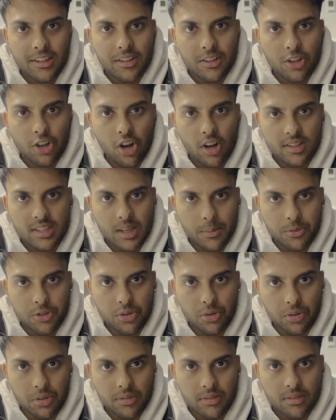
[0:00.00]
concept
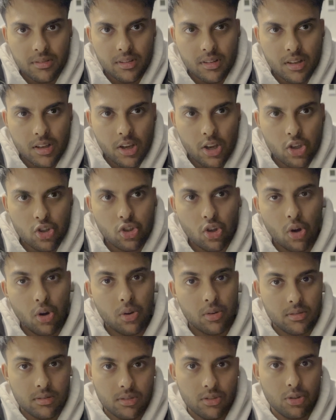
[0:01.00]
2.
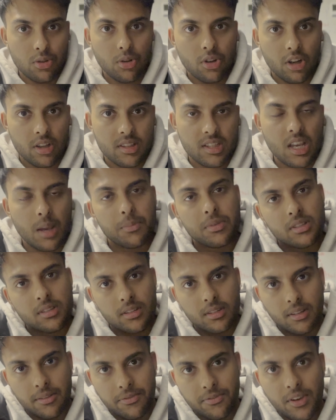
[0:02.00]
So 2 concepts.
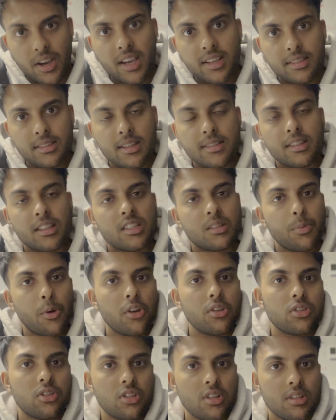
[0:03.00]
The first is
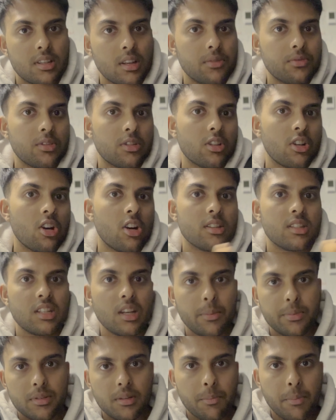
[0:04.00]
expose yourself to the
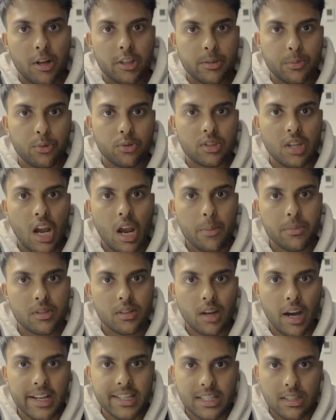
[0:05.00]
concept multiple times,
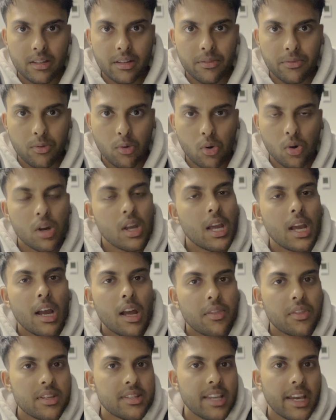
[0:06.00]
ideally 4.
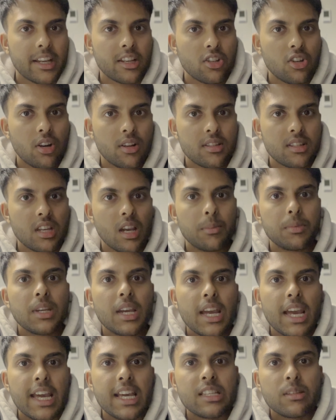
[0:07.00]
The second concept
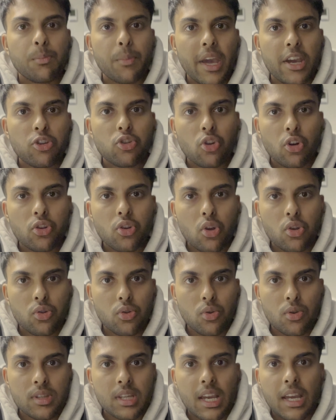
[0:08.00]
is make sure you
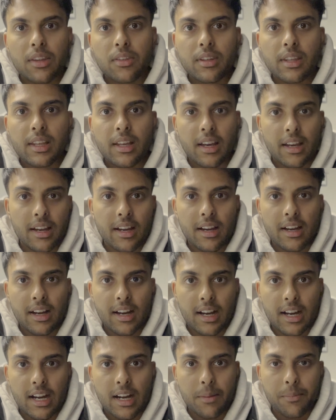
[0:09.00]
use the
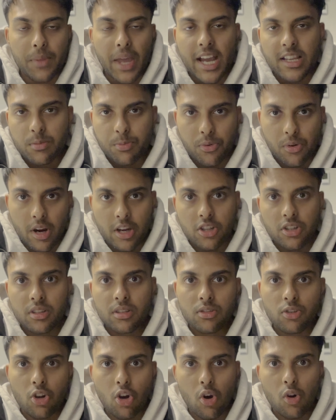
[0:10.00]

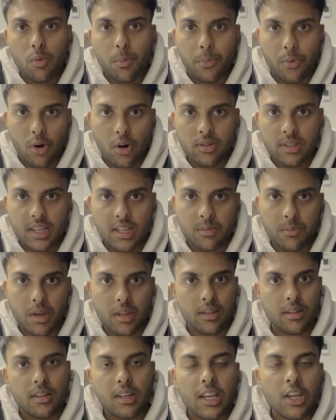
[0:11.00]
aspiration, goal, process
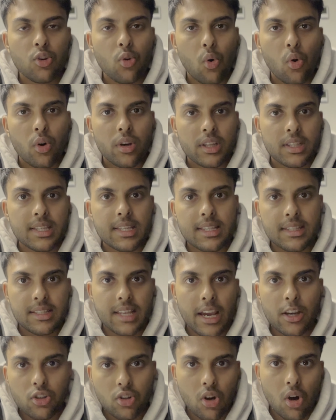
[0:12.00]
method in order to
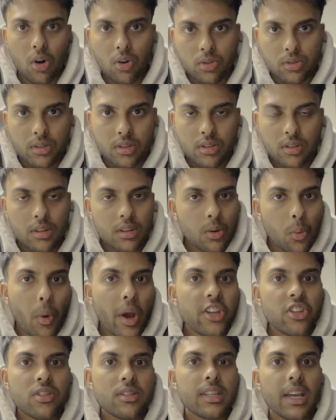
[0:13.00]
set goals. The way
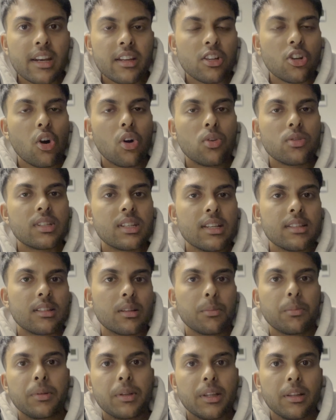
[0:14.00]
you're setting goals is
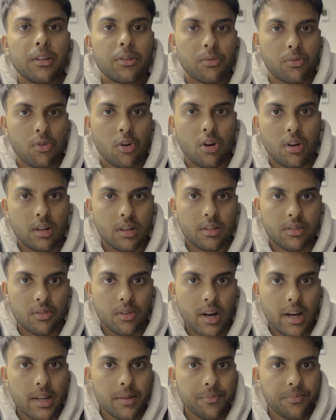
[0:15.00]
completely wrong,
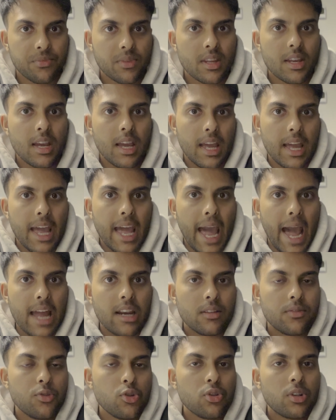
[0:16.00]
right? And
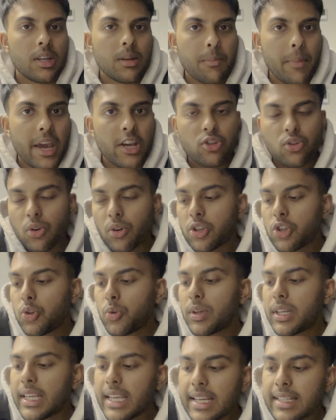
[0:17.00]
if you can make sure you
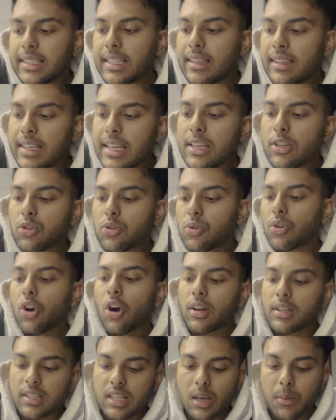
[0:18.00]
adhere to these two
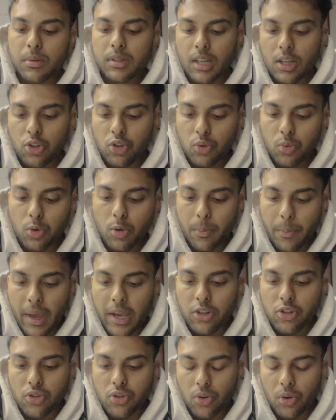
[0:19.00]
concepts, then you will
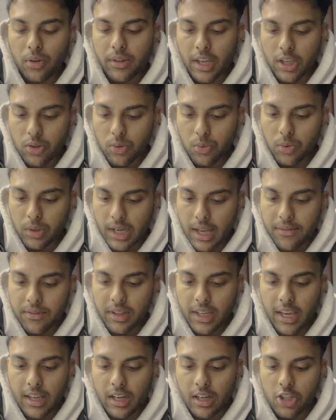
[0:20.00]
make sure that you will never
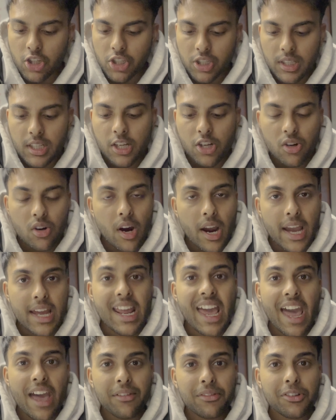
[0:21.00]
get a shitty
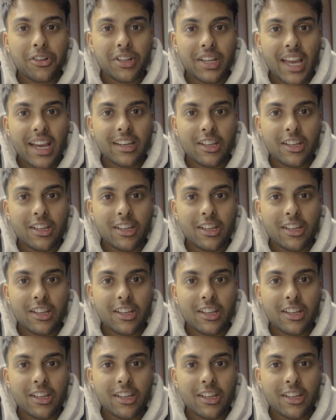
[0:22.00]
grade ever again